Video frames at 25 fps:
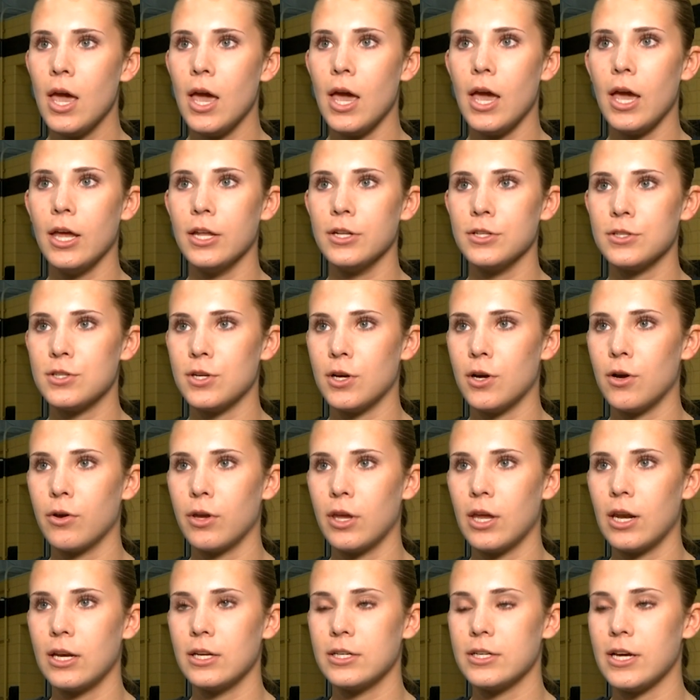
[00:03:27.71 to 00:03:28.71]
And so
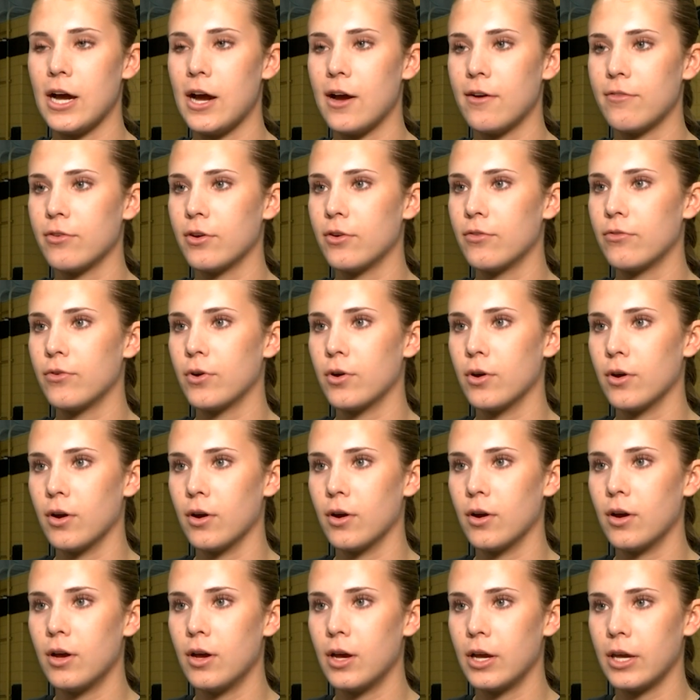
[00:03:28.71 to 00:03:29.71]
getting to have her
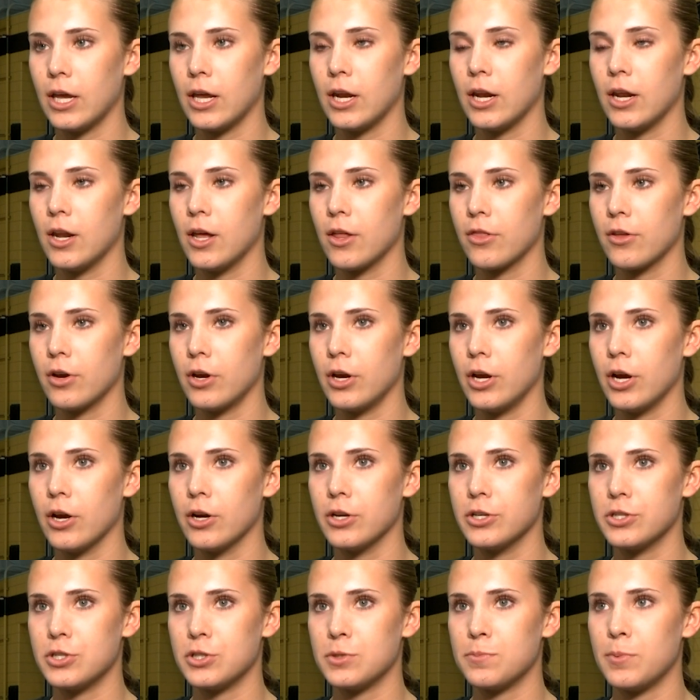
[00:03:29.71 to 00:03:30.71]
for again another
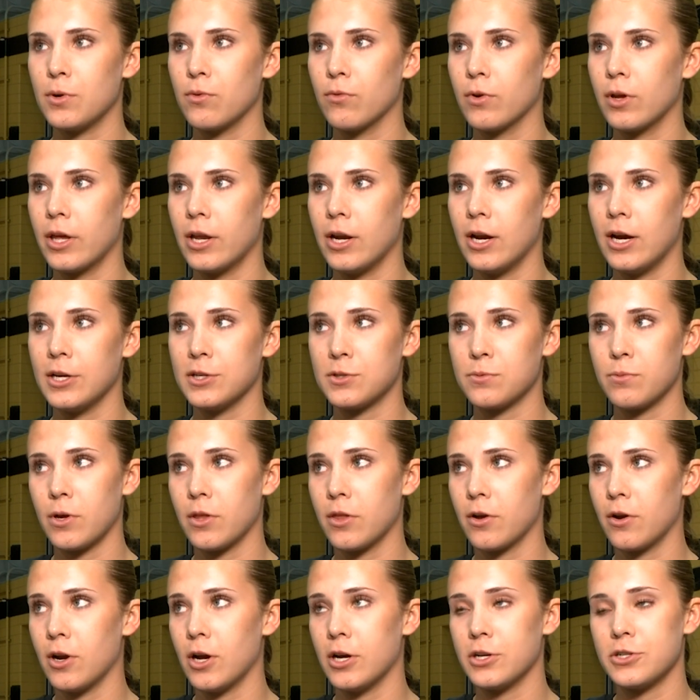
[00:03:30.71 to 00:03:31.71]
year has just been really nice,
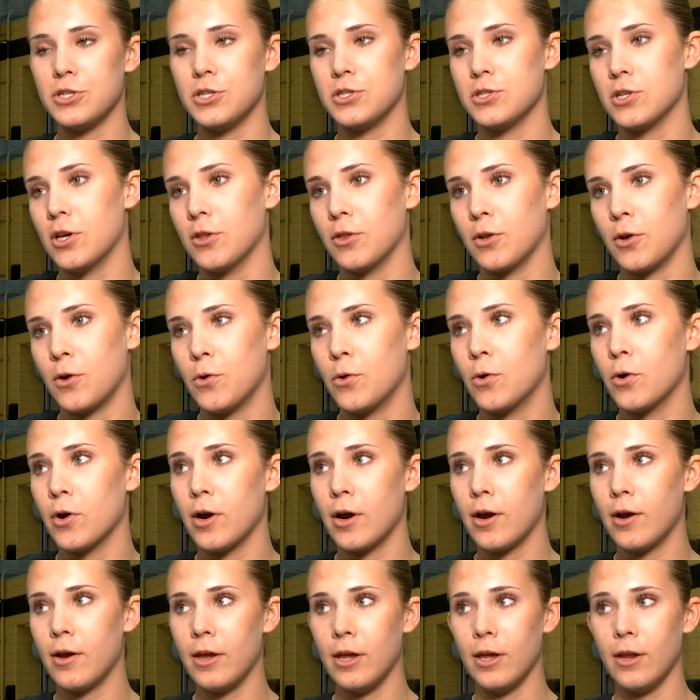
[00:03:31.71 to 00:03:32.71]
whether or not she's on the
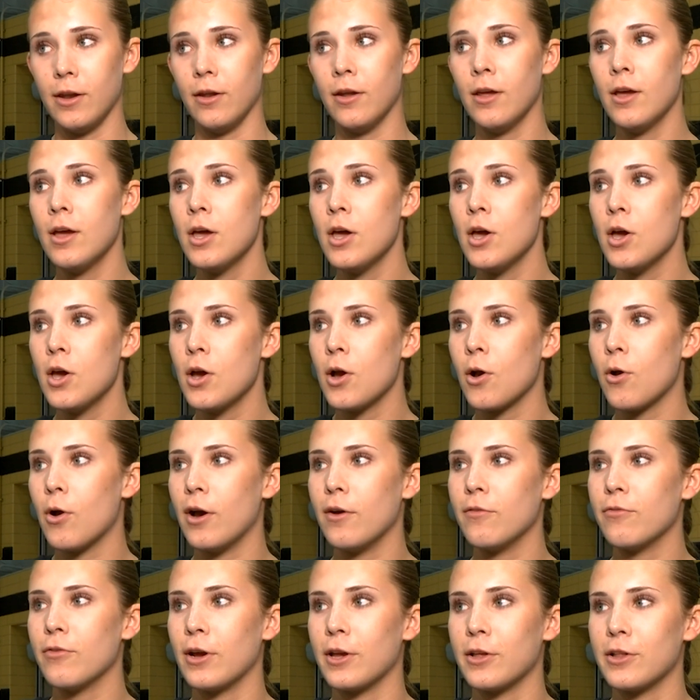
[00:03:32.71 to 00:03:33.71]
court and. Mm-hmm
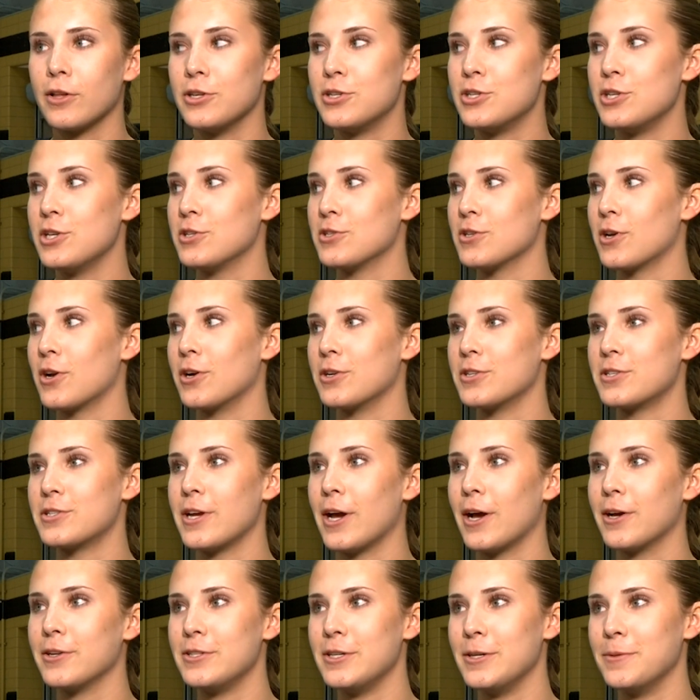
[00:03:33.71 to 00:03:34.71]
quite frankly, she is on our
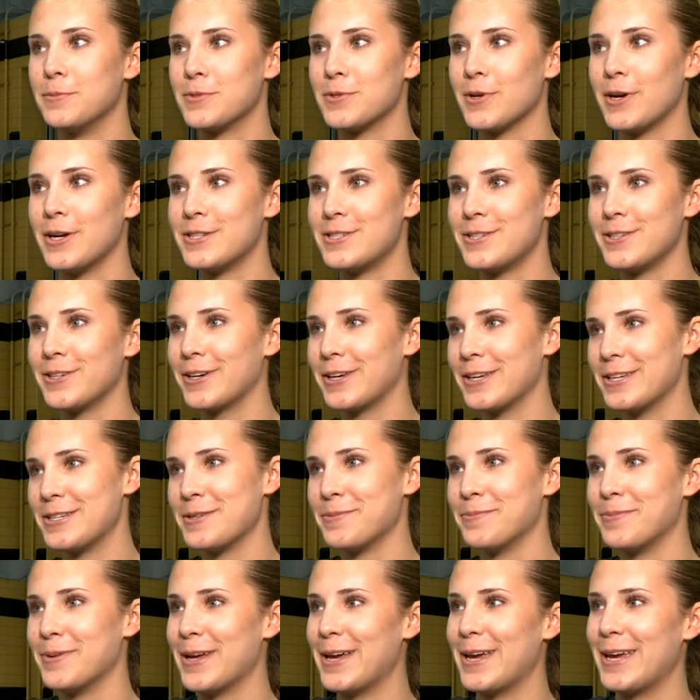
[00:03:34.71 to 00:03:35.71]
scout team, so I still get
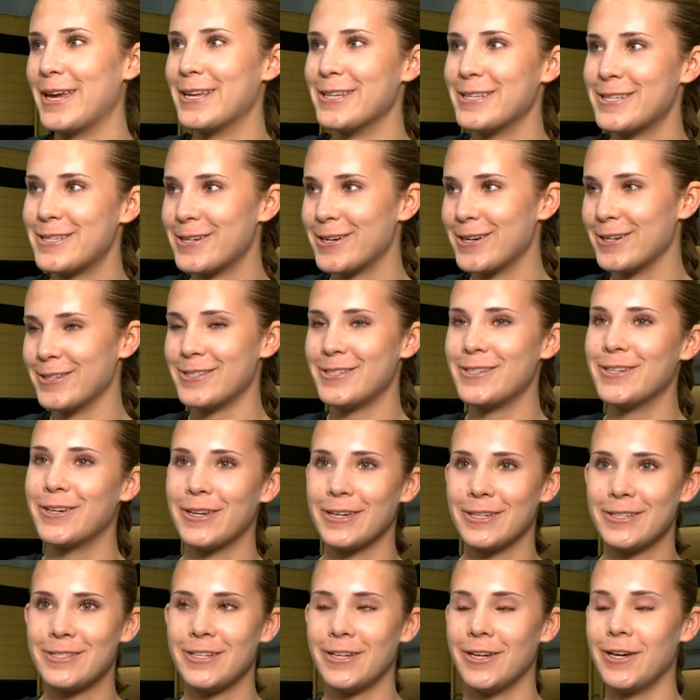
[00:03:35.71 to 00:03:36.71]
to play against her and still
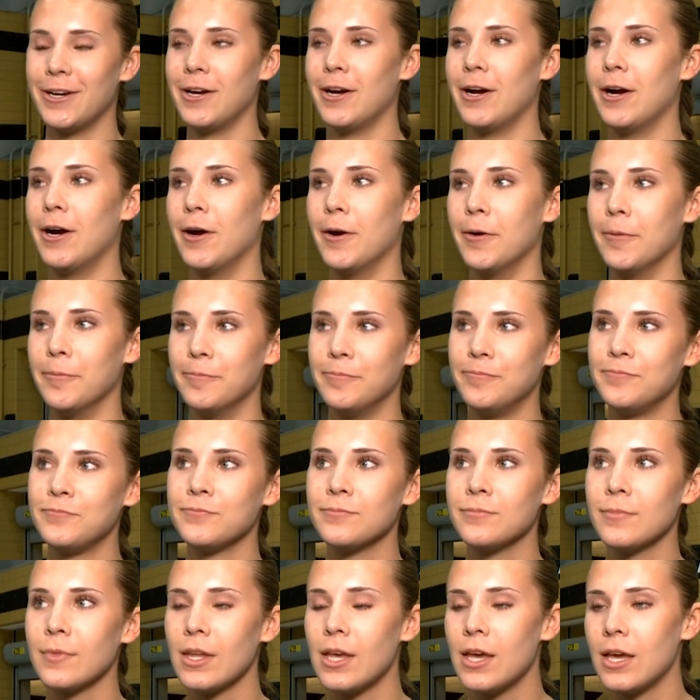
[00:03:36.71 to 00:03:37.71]
get to um,
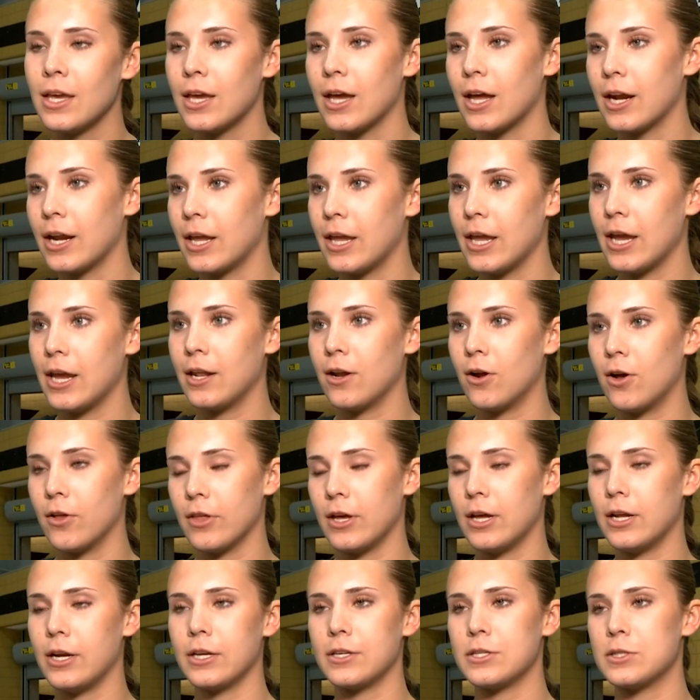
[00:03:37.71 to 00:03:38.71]
kind of gain all
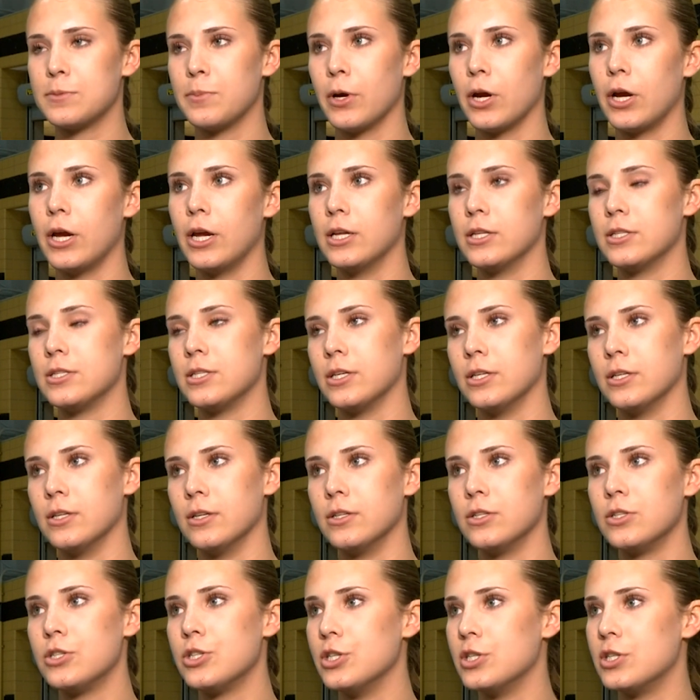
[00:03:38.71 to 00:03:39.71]
that experience.
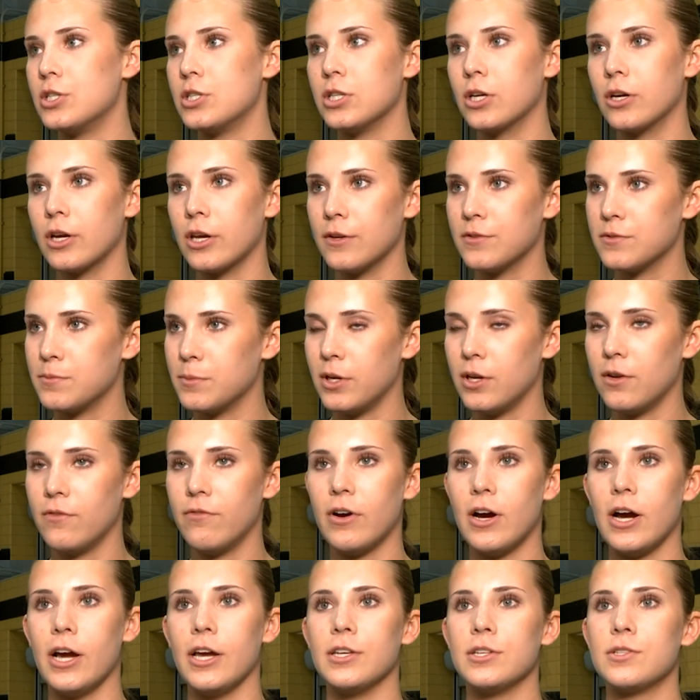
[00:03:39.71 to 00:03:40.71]
And she still gives me
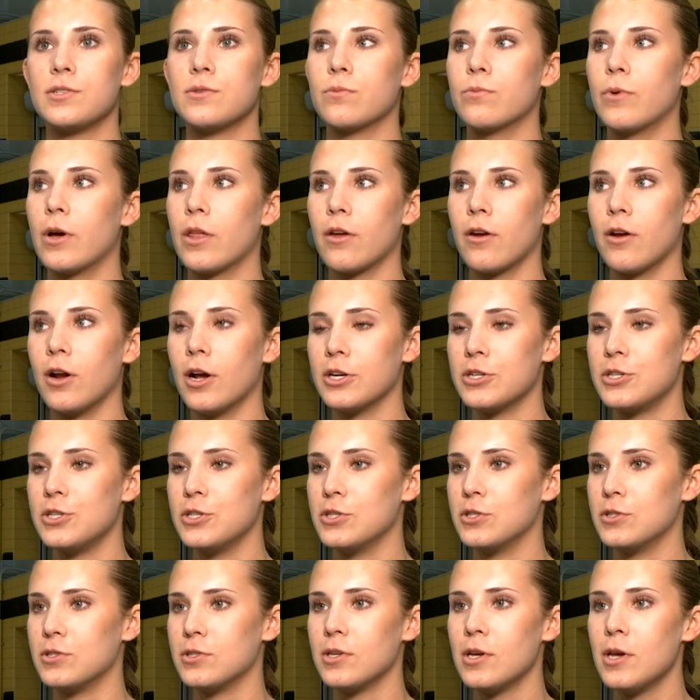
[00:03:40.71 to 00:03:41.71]
advice whether or not
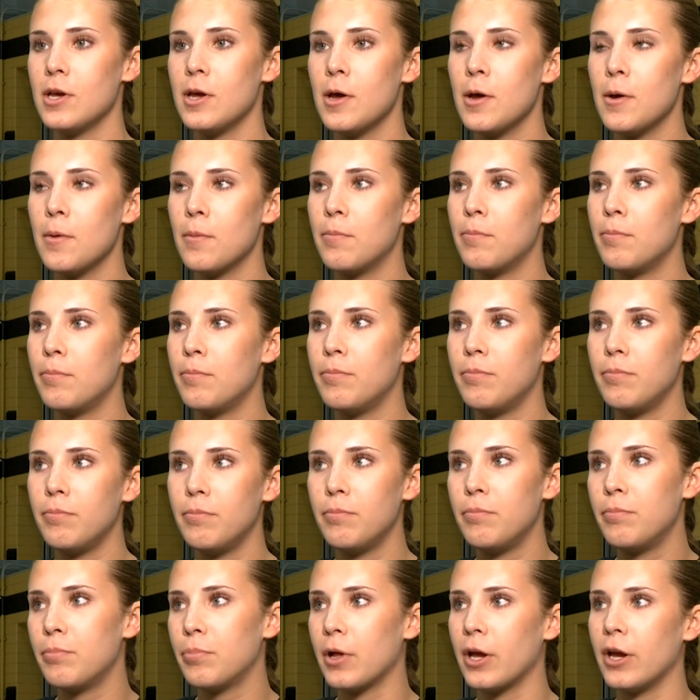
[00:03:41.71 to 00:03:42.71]
she's
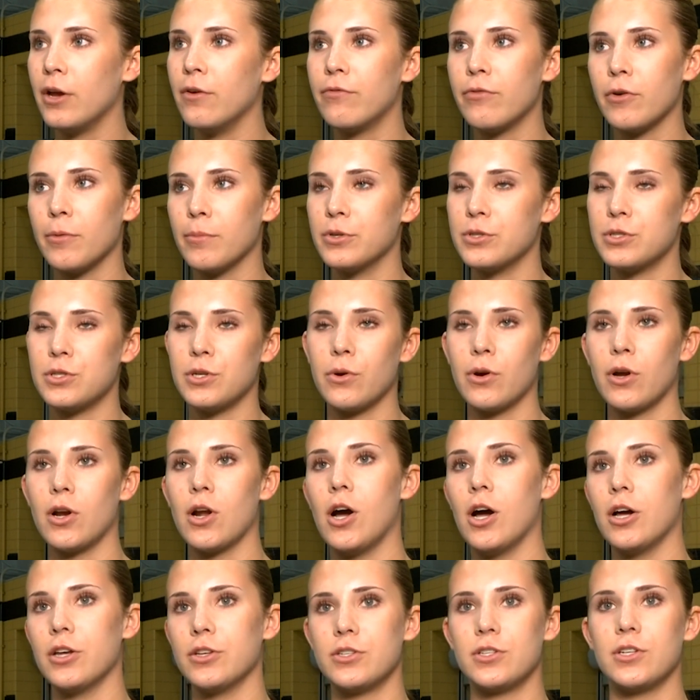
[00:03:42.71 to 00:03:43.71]
playing for Mizzou or
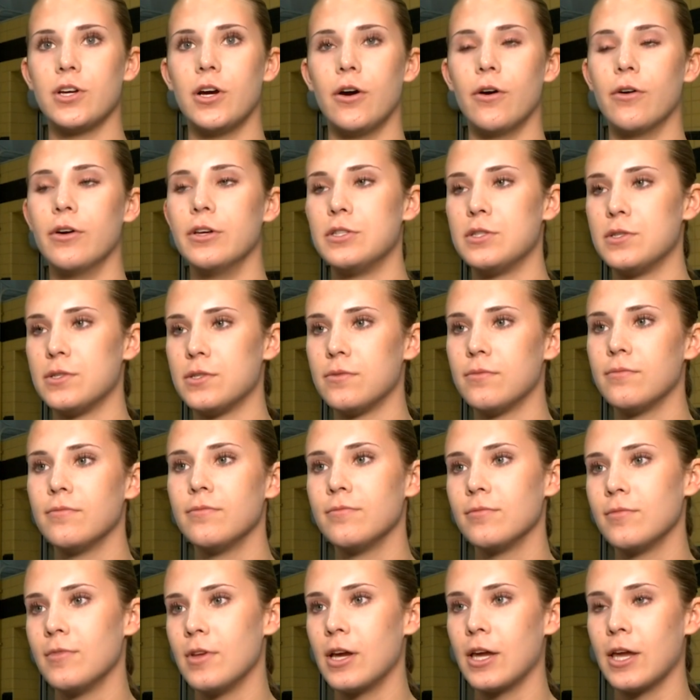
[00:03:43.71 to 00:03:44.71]
not. So it's
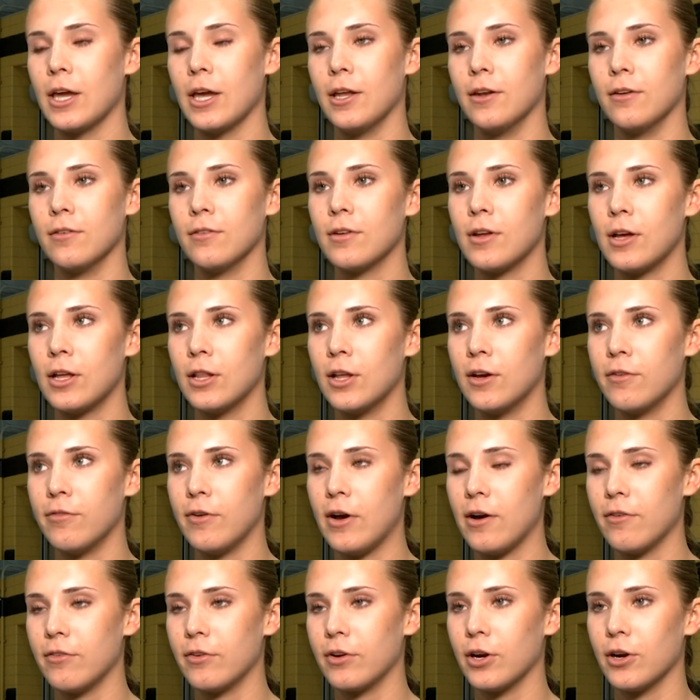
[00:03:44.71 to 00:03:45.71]
again, I love
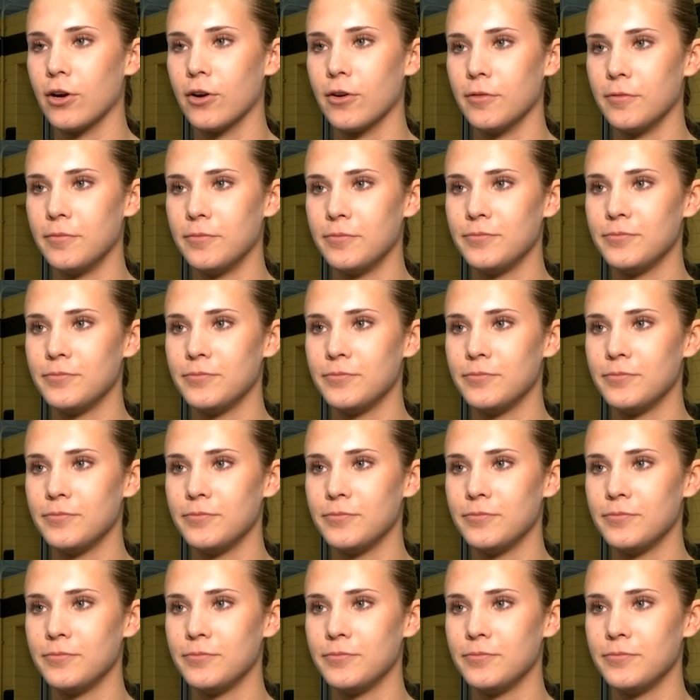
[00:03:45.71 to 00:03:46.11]
having her.